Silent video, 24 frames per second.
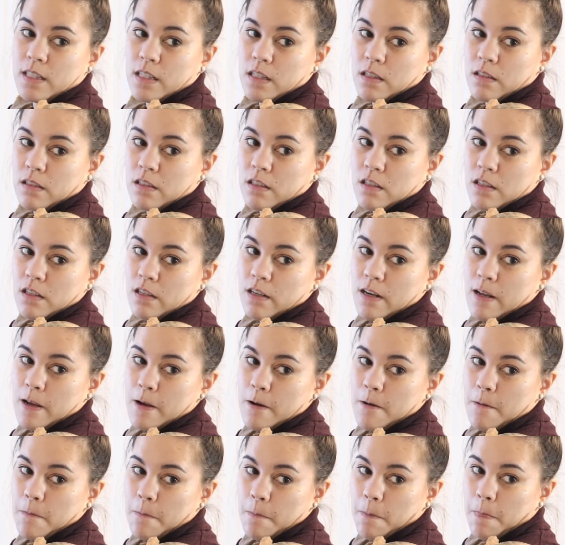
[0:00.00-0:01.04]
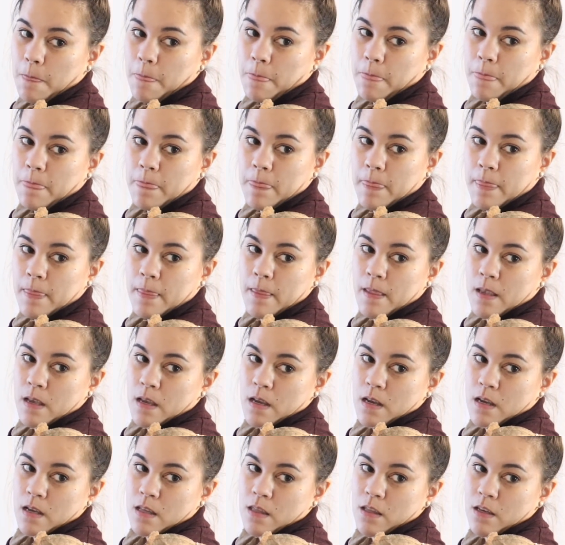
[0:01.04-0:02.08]
is gonna turn out. I
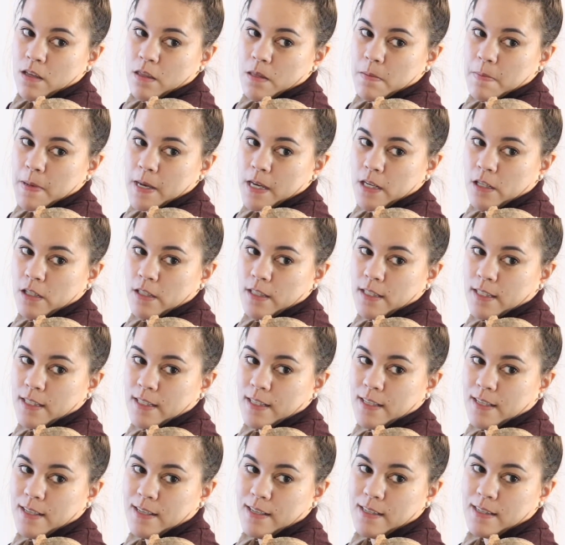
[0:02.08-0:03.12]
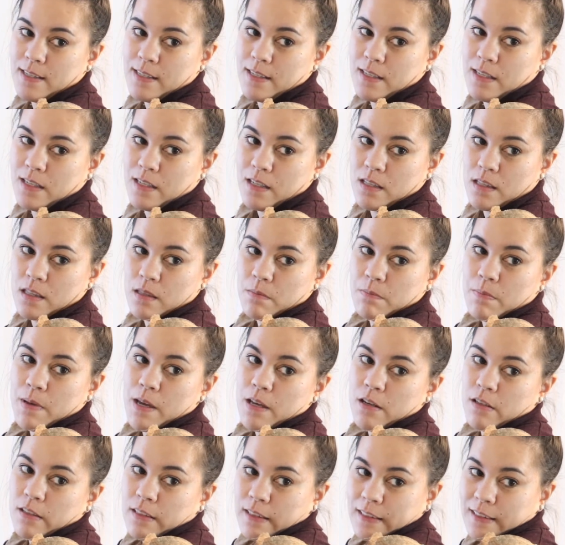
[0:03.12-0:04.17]
thought the pattern said easy. The
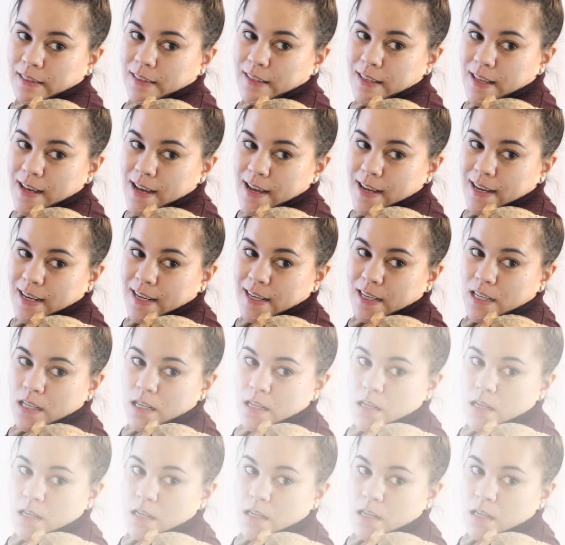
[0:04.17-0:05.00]
pattern lied.